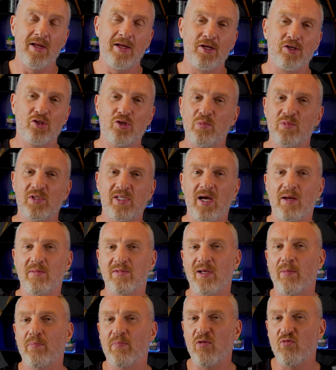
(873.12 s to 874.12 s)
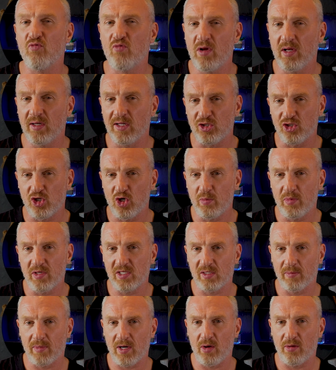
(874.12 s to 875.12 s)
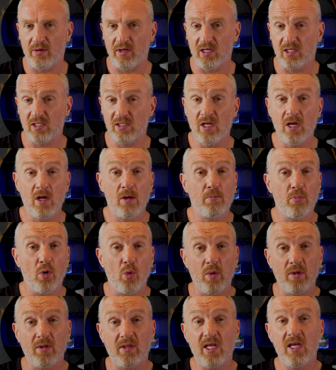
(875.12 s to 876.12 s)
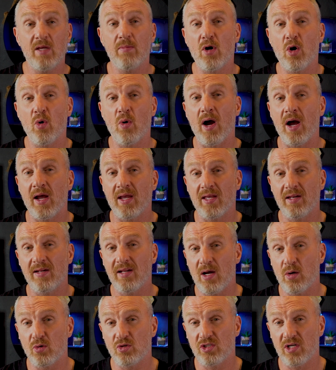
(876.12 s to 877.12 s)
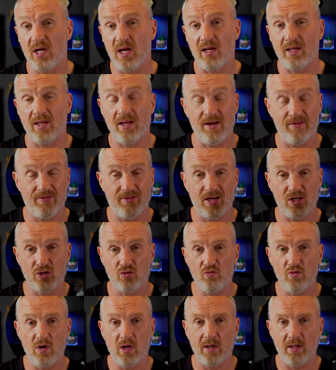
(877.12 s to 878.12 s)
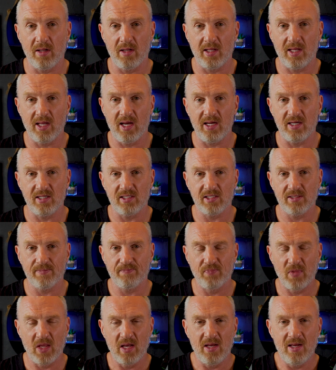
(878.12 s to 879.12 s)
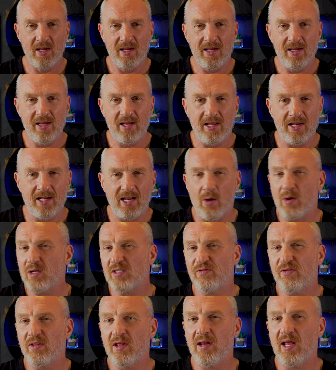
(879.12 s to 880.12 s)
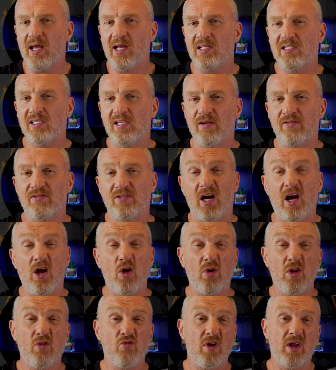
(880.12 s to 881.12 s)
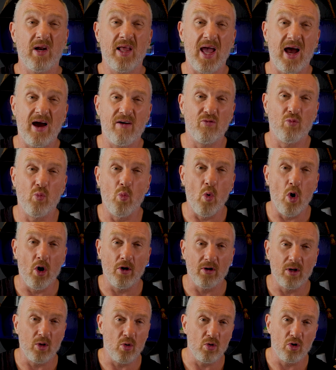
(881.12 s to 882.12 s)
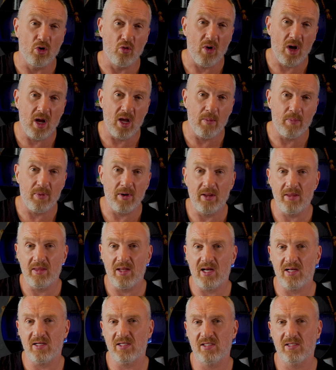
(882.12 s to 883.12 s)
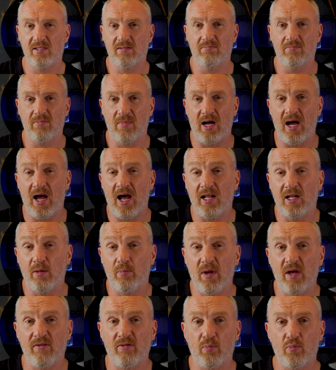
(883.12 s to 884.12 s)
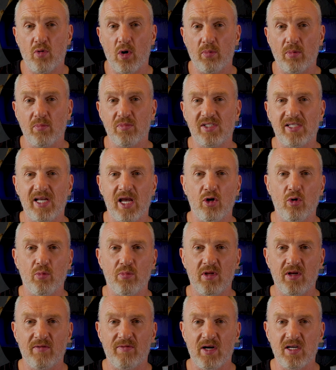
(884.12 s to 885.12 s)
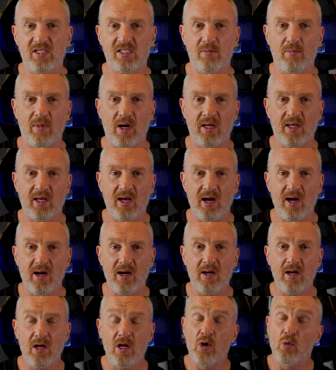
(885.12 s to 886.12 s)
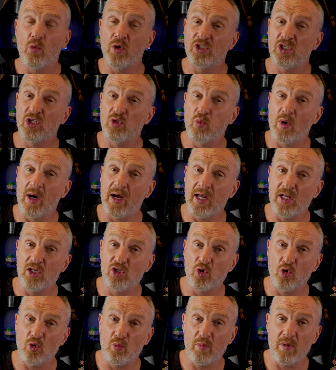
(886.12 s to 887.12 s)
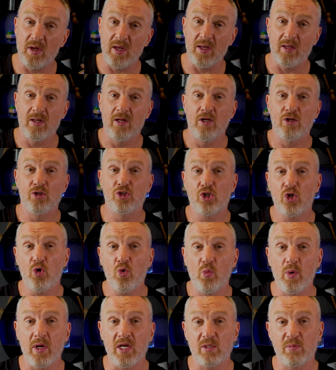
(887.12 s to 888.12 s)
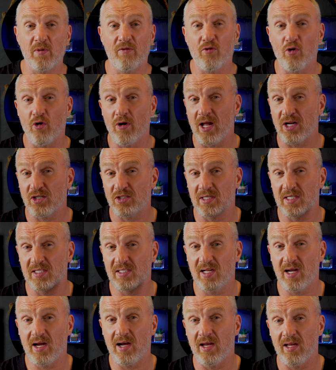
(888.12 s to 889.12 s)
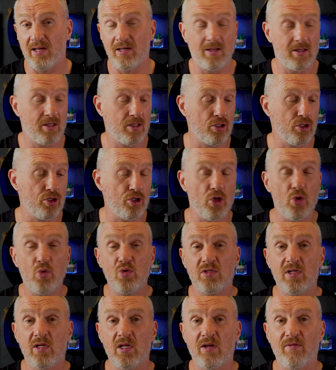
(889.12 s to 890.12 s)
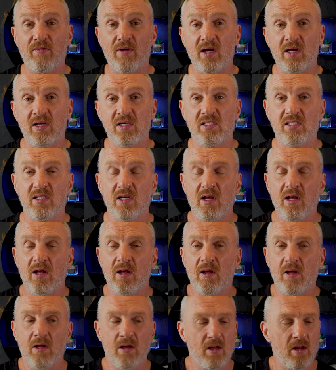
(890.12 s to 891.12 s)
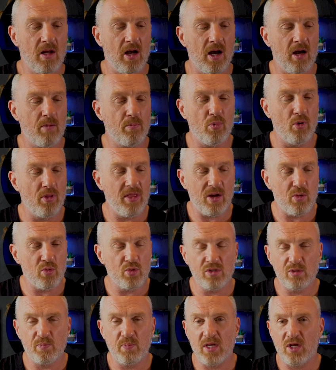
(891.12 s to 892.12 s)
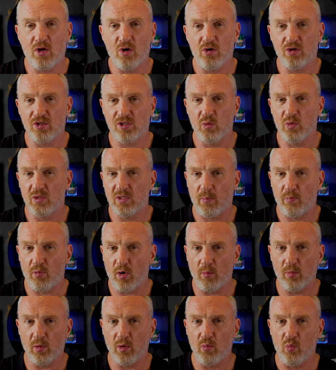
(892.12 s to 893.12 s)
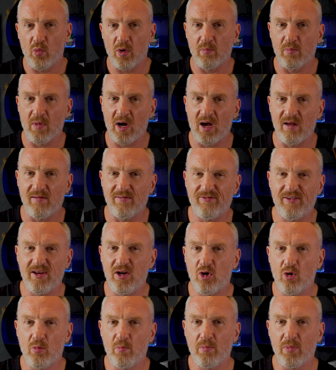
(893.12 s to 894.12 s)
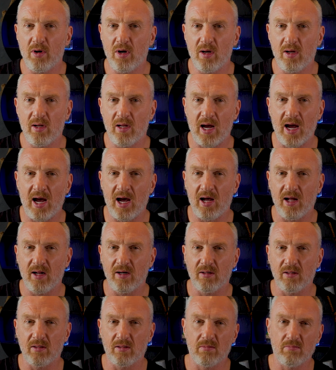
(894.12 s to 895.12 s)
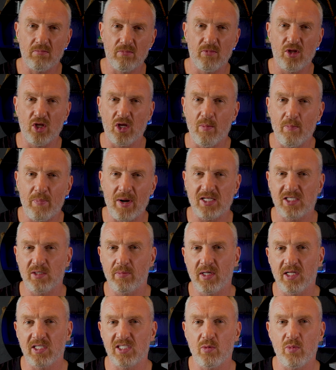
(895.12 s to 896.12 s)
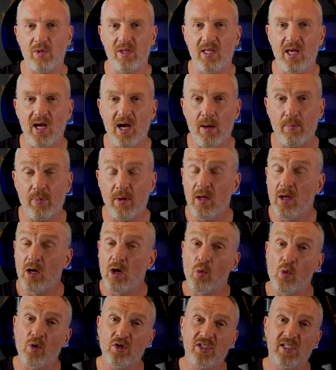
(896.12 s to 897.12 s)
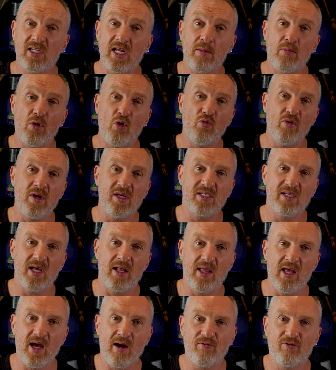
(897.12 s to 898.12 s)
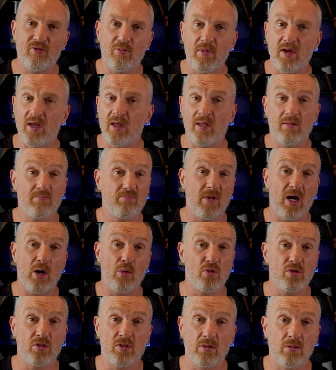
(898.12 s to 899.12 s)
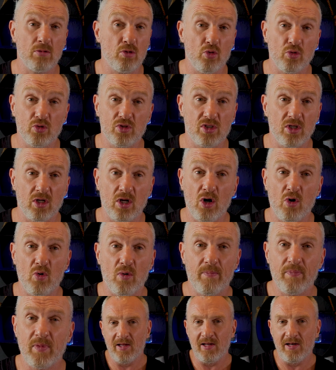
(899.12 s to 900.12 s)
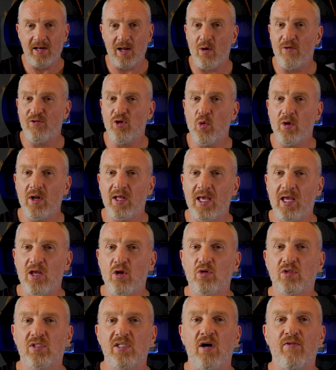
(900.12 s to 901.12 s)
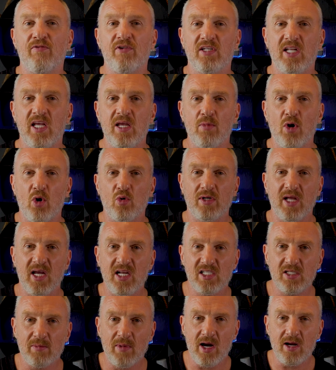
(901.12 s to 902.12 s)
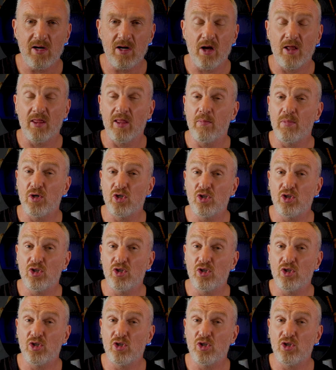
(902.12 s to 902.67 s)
sometimes I've been really dubious about this, but with DIMO I can now check if that's really the case. Now, as for the negatives, I only really have one little gripe, and that's I had a bit of a problem setting up the device in my car, which is why it took me 2 weeks before I actually started using the device. But that was because there was a problem with my VIN number and the compatibility with the app. Once DIMO reset the app for me, I was good to go. Now, if you want to get yourself a DIMO Data Miner, then be